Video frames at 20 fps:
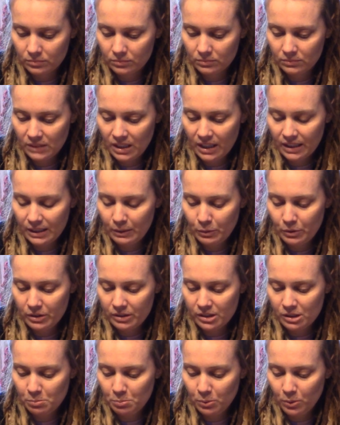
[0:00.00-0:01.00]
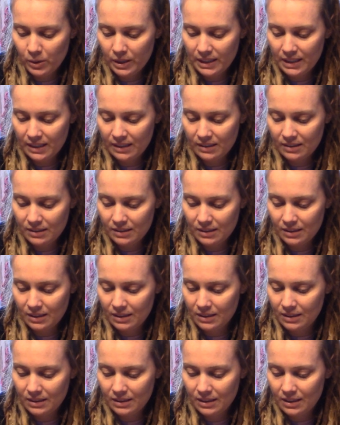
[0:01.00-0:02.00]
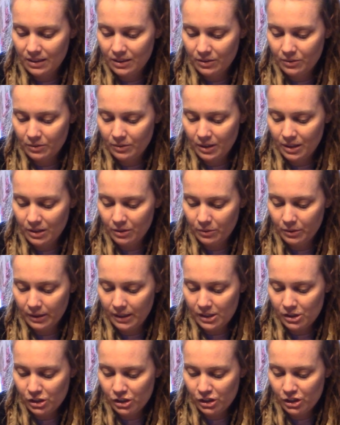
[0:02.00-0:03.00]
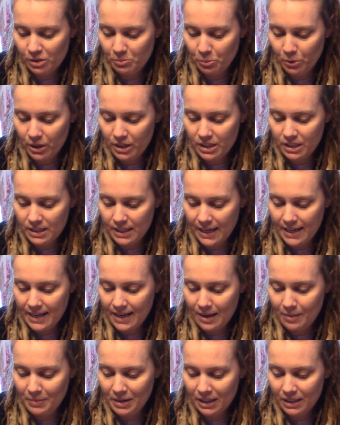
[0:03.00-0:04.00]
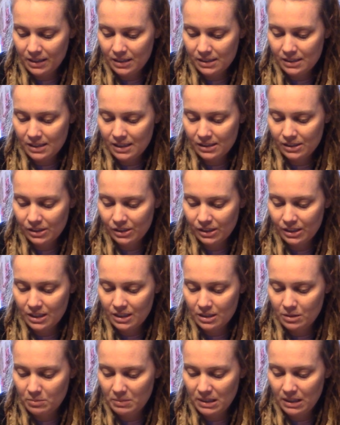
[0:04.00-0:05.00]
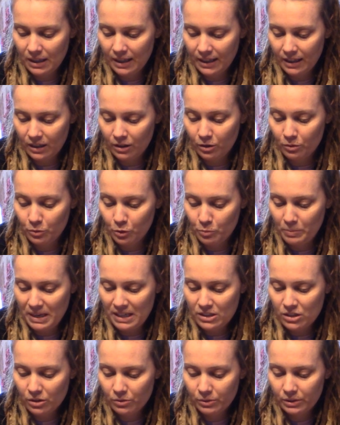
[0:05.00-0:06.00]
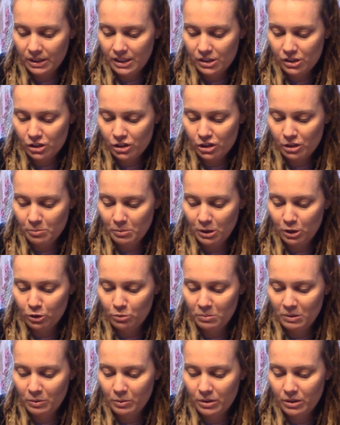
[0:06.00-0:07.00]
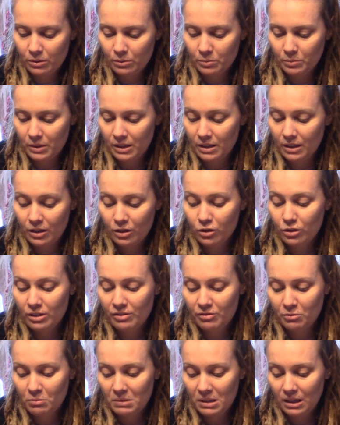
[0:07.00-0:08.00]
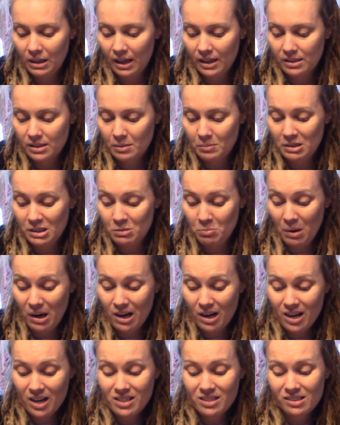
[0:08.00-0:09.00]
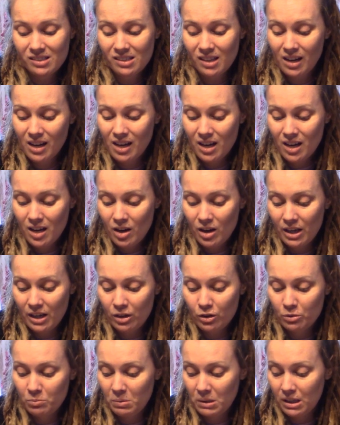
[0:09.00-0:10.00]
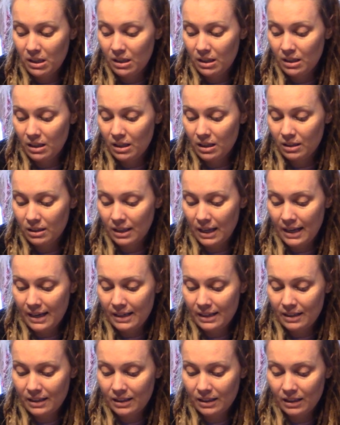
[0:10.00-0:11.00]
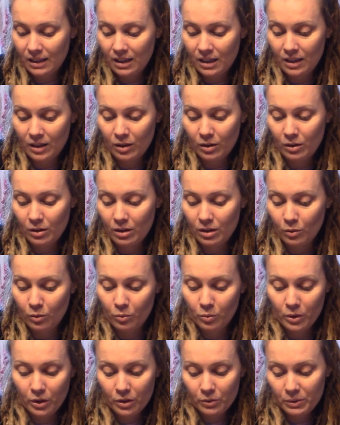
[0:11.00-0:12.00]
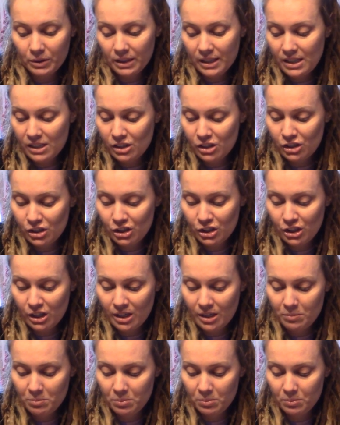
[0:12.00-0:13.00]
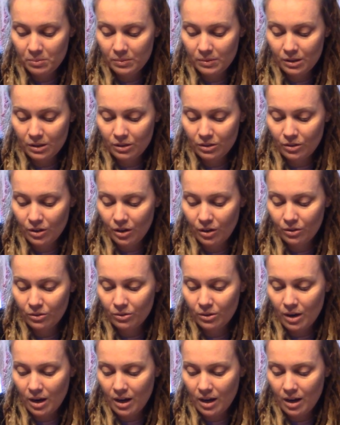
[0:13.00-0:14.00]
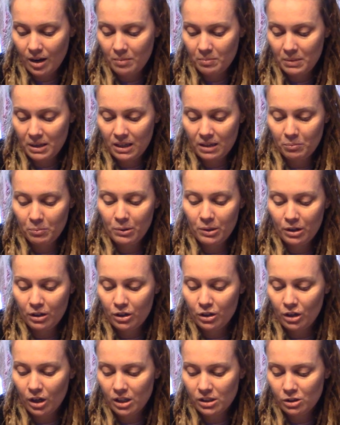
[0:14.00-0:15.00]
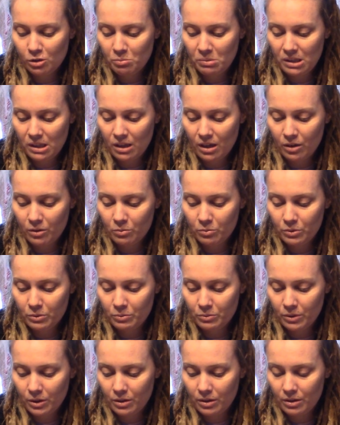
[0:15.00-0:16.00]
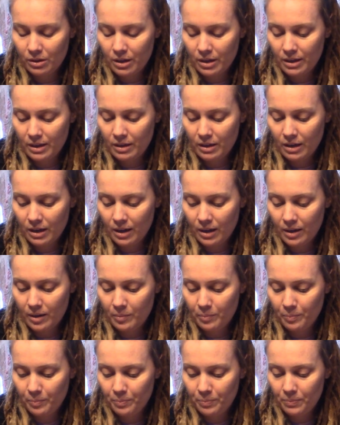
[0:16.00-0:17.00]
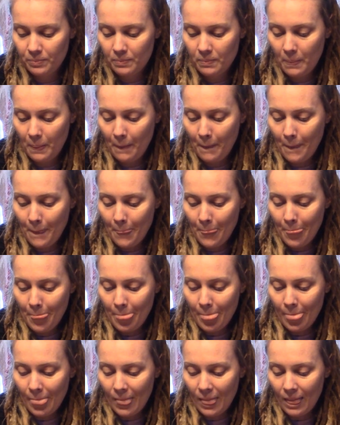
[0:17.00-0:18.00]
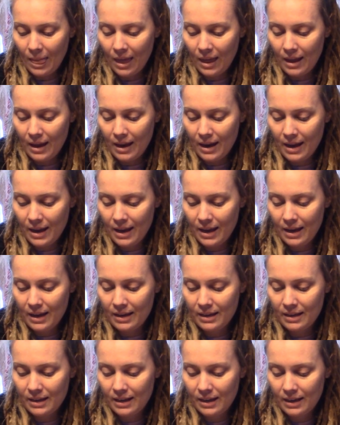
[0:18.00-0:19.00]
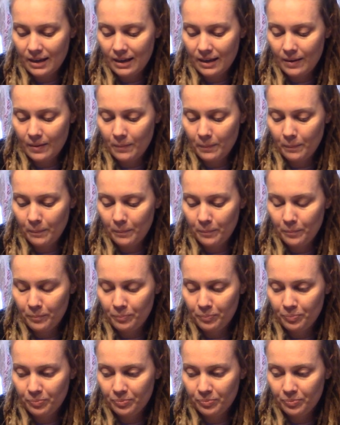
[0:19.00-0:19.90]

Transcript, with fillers: yeah, they were exploited in, in, a, in a relationship or in a dynamic. It doesn't necessarily need to be like in a romantic relationship. It could be with a, it could even be like somebody's parents. It could be like uh, a work relationship, you know, um, it, but it could also be a, a, a um, a, um,